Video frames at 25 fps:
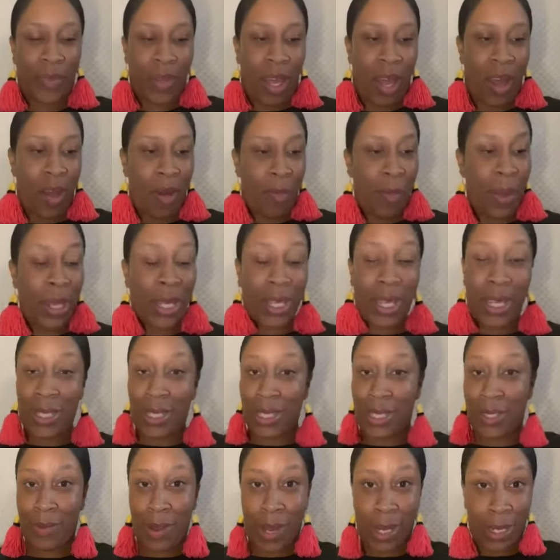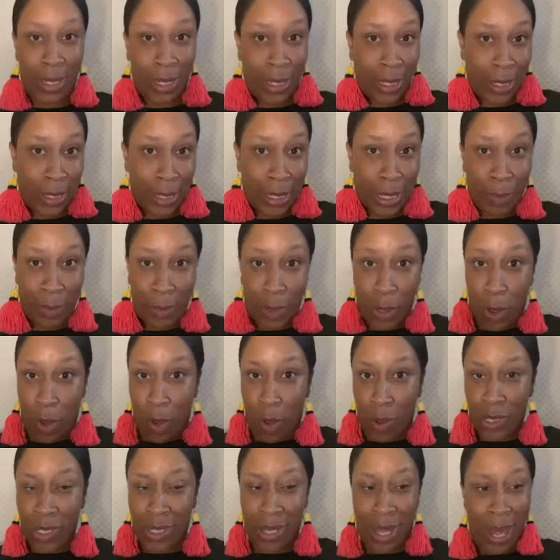My kids is finally asleep,
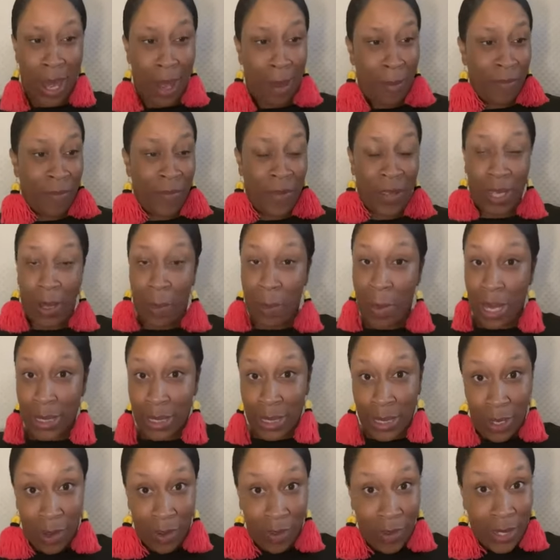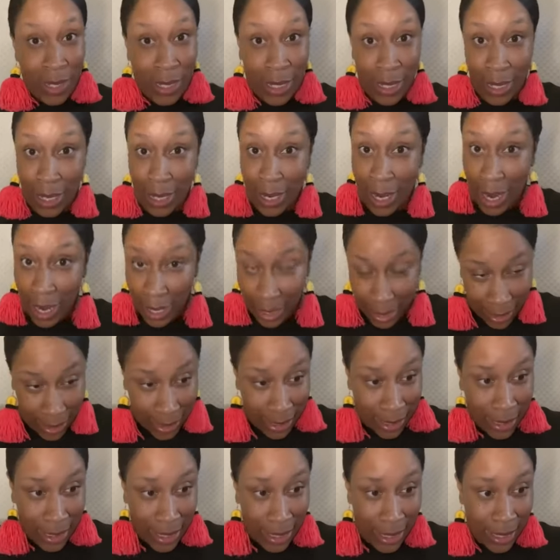y'all, so I'm feeling myself
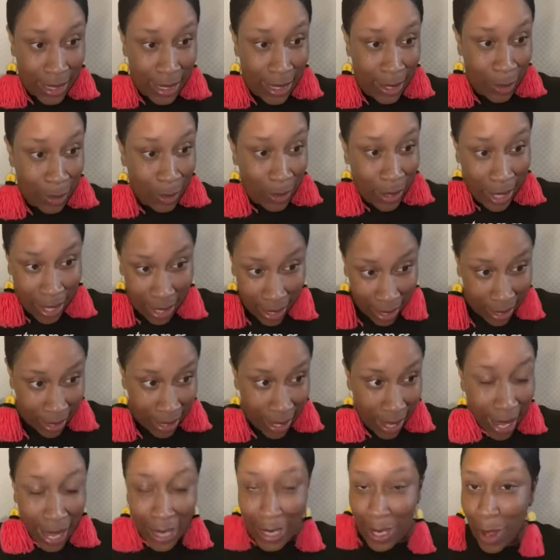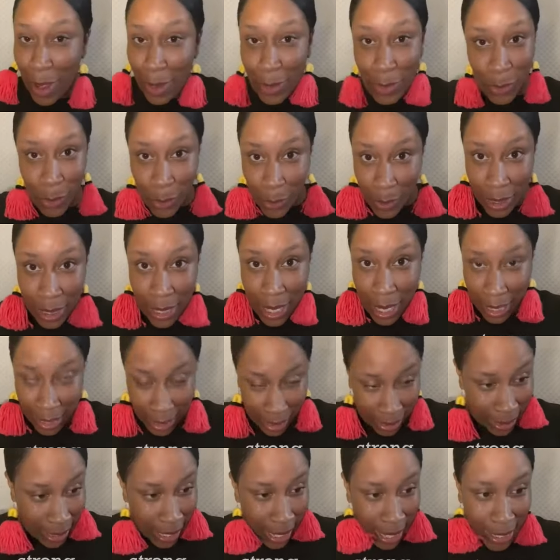tonight. Okay, how y'all doing
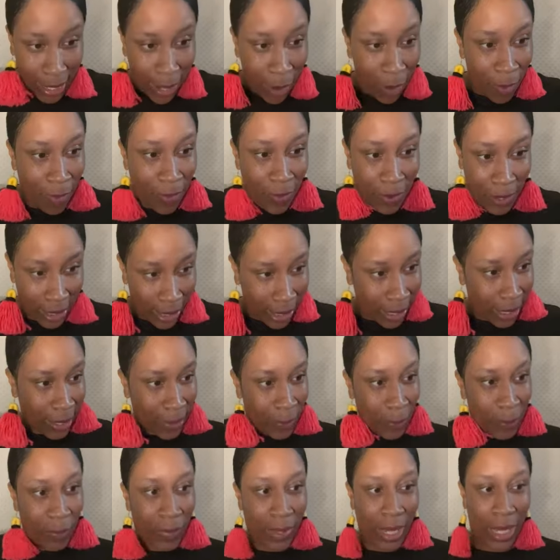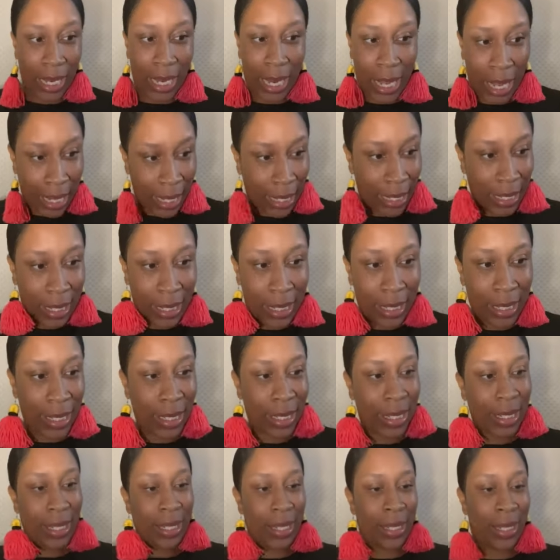tonight? How y'all feeling? Like,
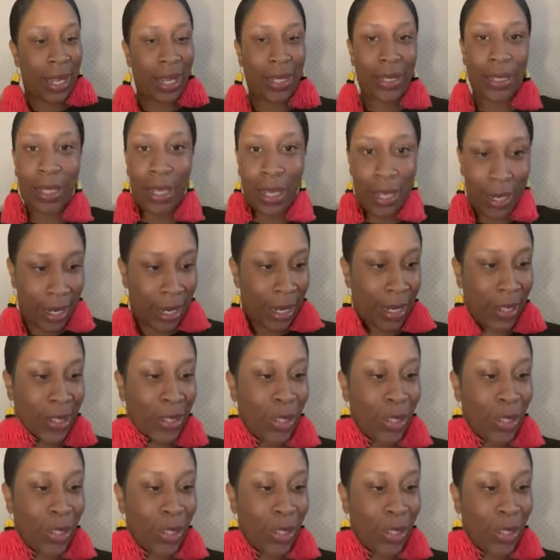let's get it.